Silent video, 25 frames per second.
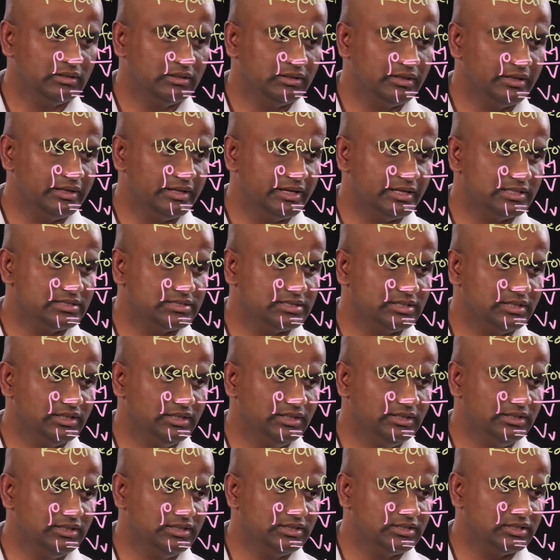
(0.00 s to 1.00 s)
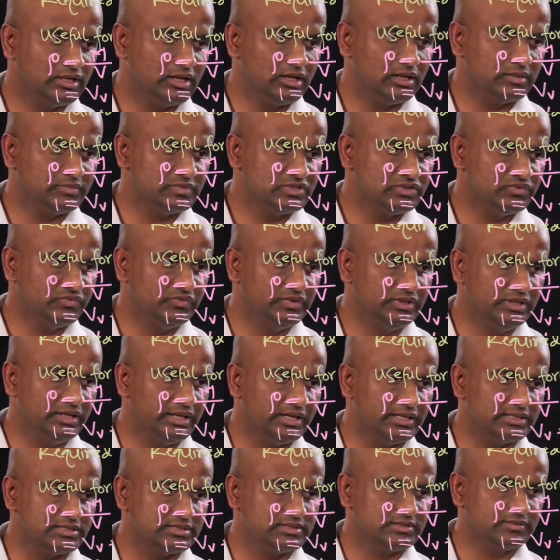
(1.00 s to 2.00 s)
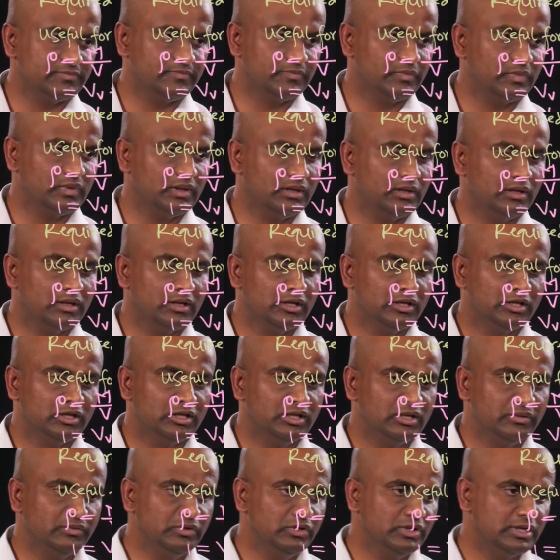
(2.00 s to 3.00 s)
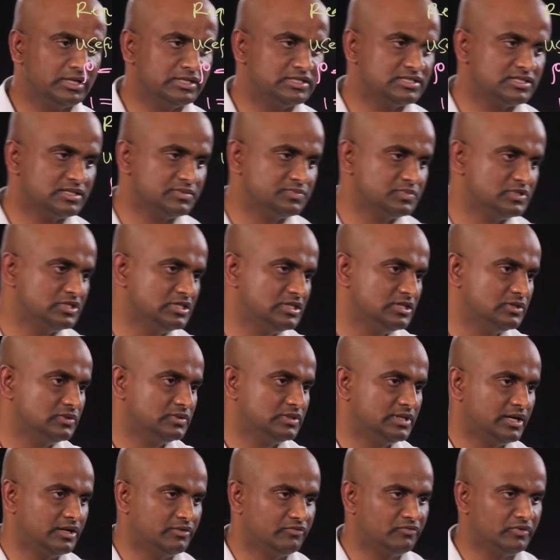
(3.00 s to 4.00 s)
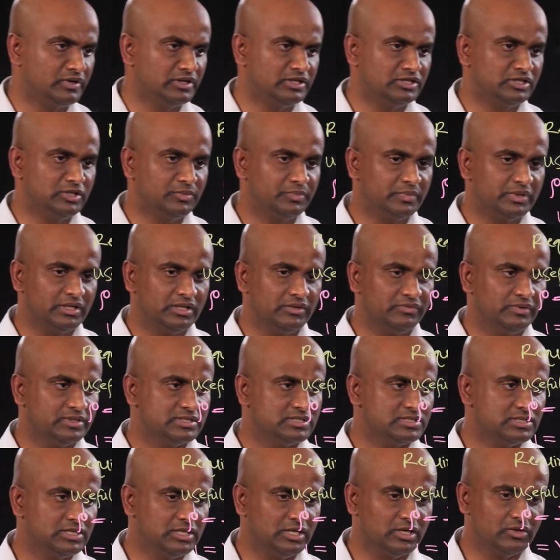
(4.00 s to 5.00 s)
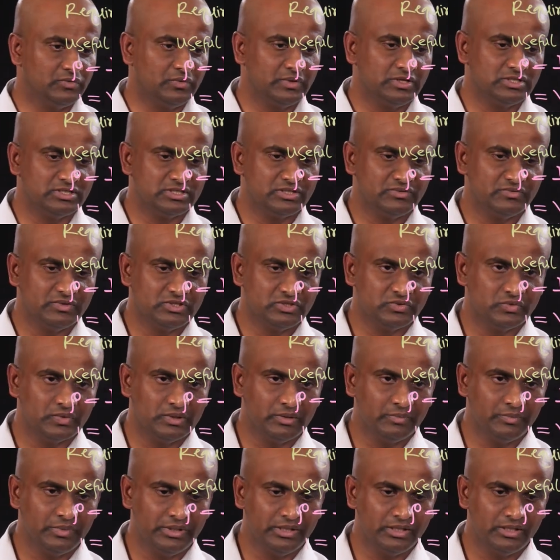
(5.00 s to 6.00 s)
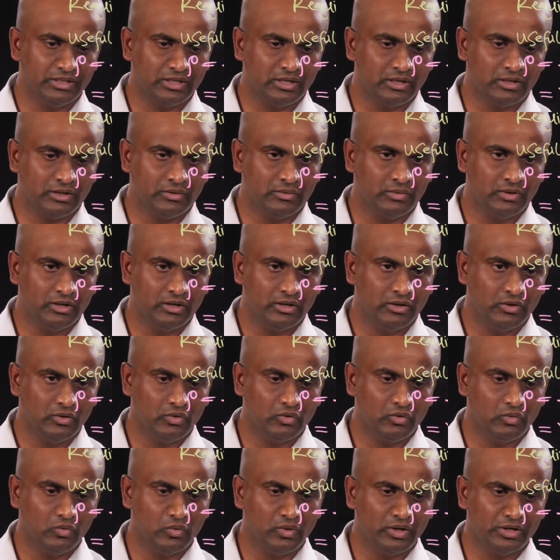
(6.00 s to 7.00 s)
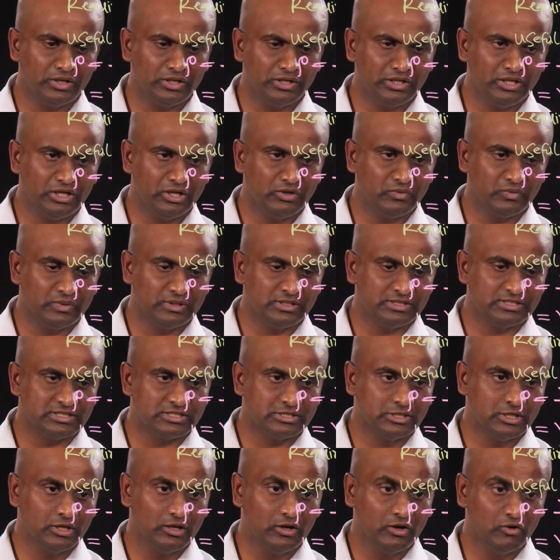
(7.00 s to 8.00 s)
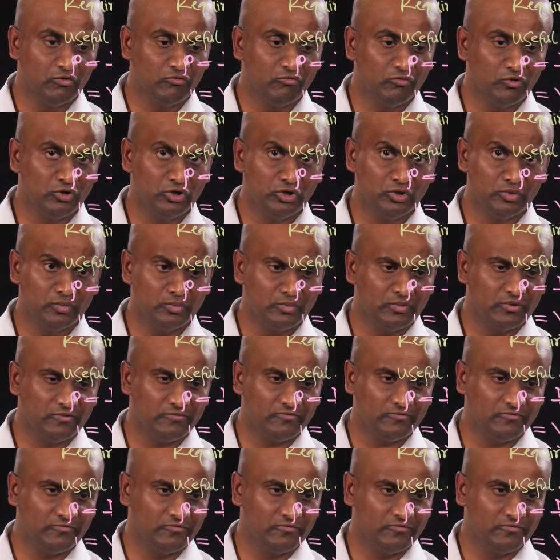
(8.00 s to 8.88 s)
as E times Vs. Now you can substitute that one in the previous equation, which will be now 1 equals volume of